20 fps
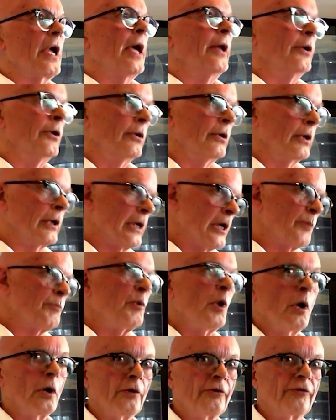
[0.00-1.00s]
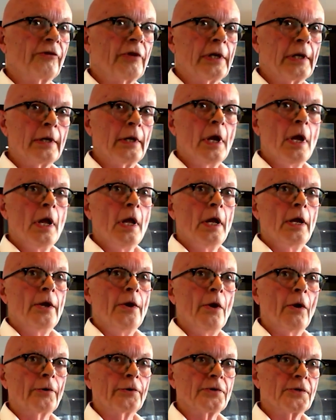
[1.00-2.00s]
an earlier policy
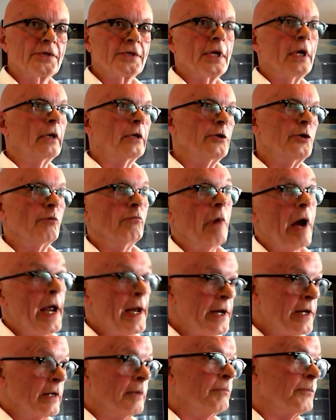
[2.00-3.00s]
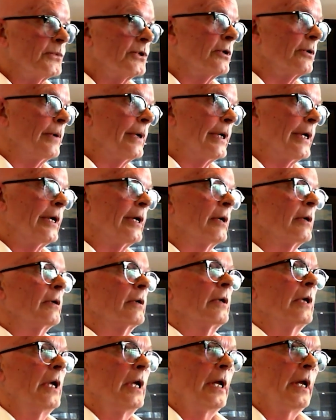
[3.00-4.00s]
not to sell uranium to India.
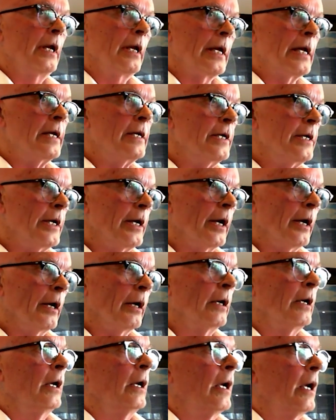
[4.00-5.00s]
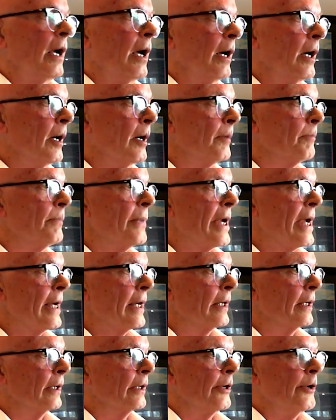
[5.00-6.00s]
India
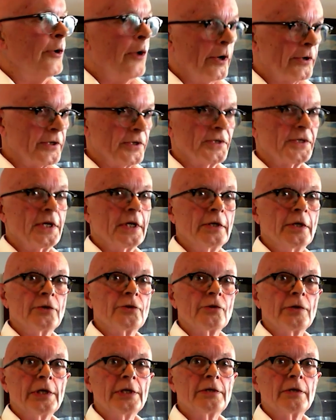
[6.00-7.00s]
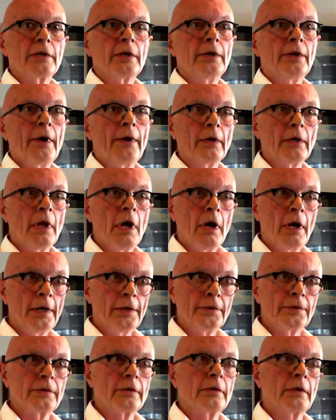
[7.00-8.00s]
being not a signatory to the
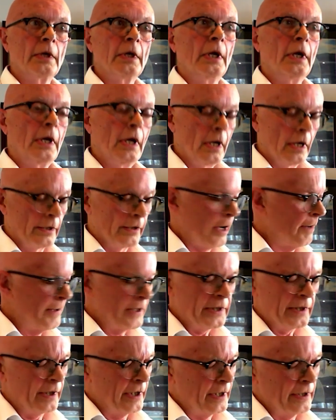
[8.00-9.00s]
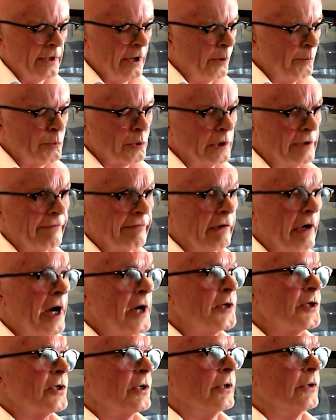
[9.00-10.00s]
the
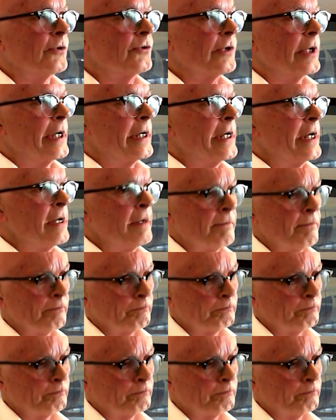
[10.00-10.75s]
non-proliferation treaty.